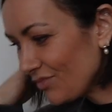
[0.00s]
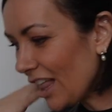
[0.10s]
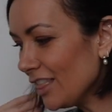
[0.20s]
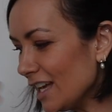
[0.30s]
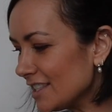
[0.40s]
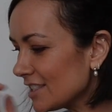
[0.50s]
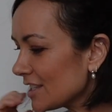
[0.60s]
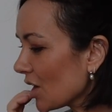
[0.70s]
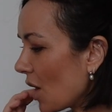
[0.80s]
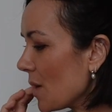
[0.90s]
Let's
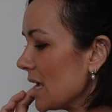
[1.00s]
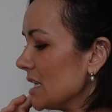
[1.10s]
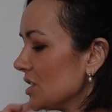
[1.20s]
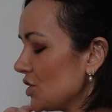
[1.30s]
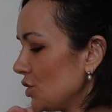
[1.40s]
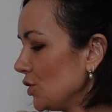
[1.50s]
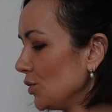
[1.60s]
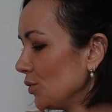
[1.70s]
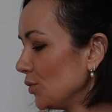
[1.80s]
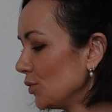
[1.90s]
go
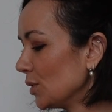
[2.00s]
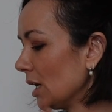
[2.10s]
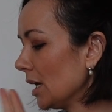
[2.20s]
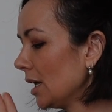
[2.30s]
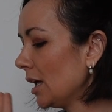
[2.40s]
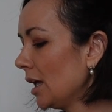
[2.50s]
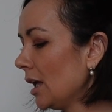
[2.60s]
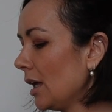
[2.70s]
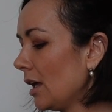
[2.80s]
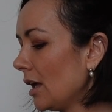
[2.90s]
into
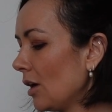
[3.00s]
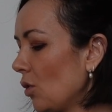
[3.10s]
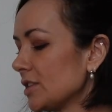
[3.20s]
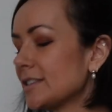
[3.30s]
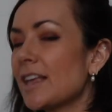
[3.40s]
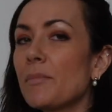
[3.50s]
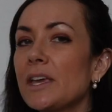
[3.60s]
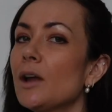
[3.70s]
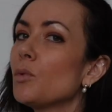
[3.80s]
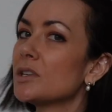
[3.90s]
something
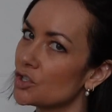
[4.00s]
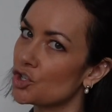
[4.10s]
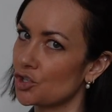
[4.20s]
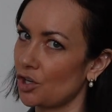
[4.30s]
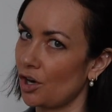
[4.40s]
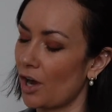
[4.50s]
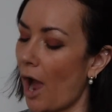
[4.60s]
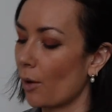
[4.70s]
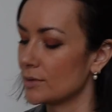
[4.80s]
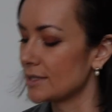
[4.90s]
I wasn't sure
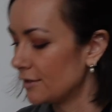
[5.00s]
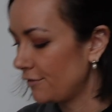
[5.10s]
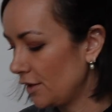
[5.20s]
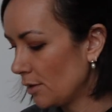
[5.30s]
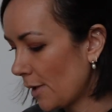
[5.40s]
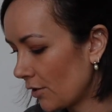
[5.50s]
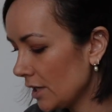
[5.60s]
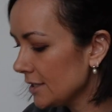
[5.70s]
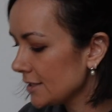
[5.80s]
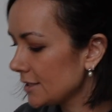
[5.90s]
how I was going to feel about
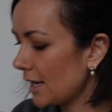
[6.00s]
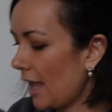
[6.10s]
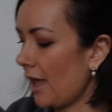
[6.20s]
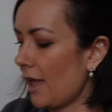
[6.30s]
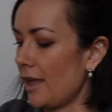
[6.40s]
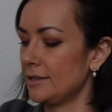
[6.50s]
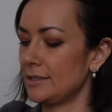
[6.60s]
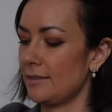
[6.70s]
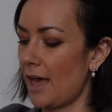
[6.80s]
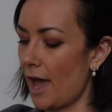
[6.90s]
it, and
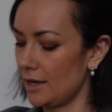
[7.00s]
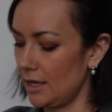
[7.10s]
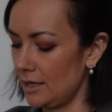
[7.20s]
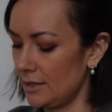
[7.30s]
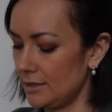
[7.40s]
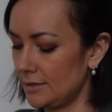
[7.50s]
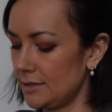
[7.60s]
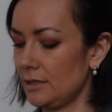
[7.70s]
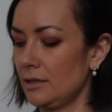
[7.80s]
that is